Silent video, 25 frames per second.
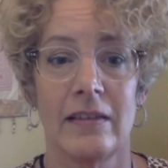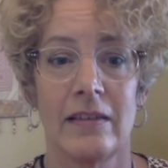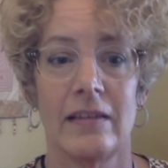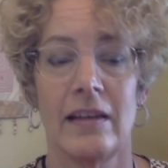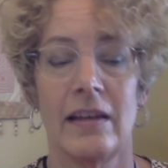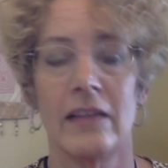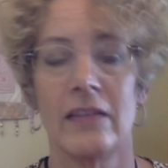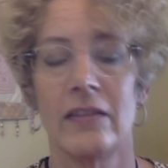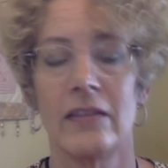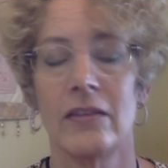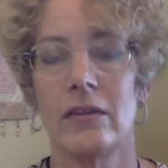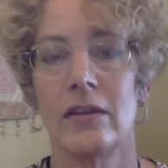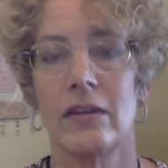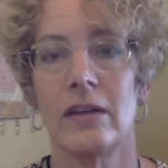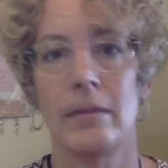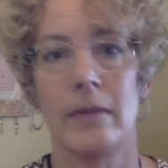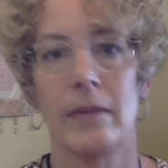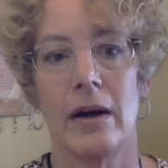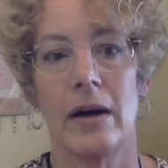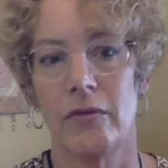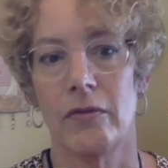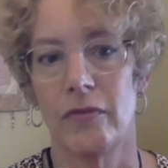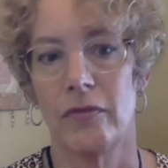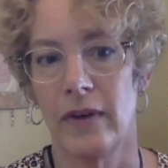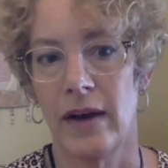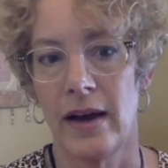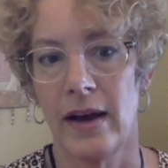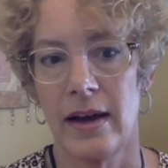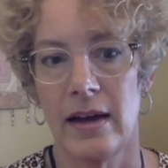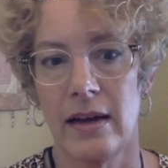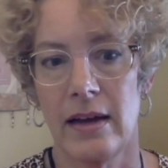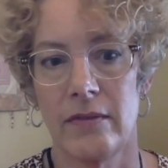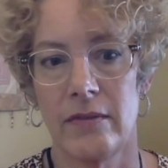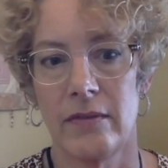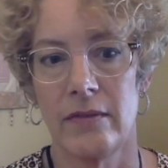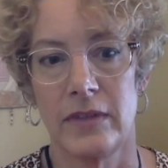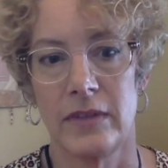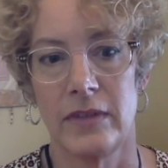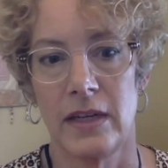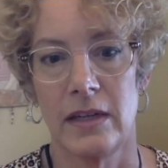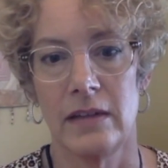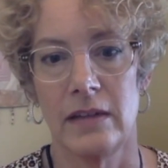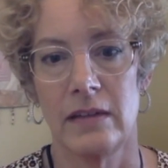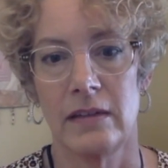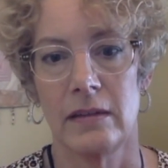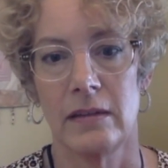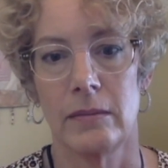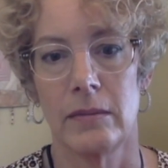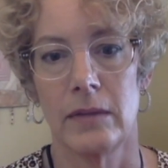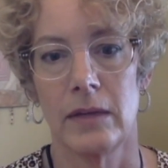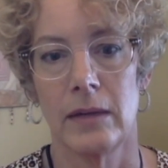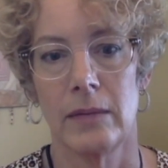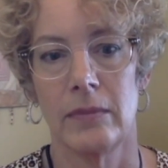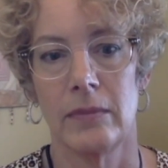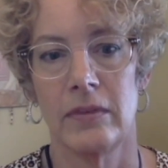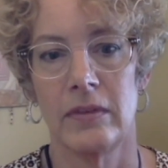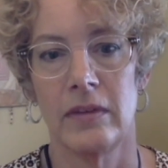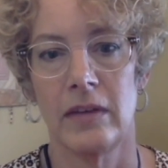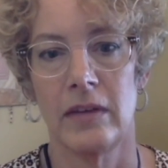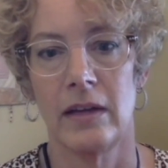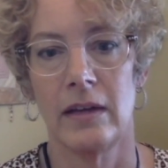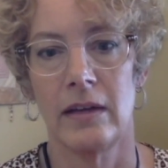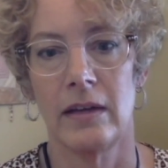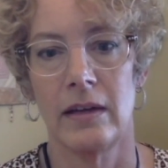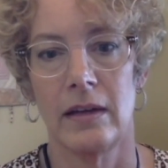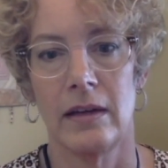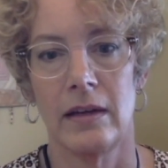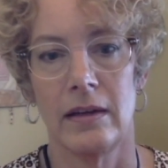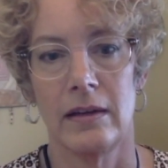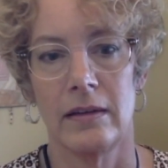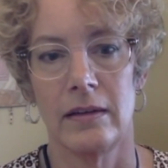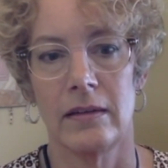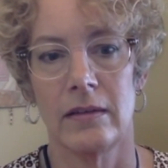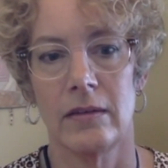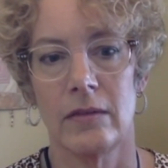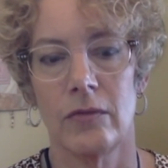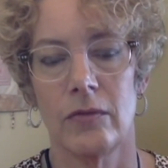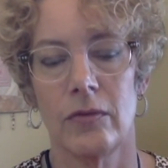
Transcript: it takes only about 5 days, sometimes 10 days,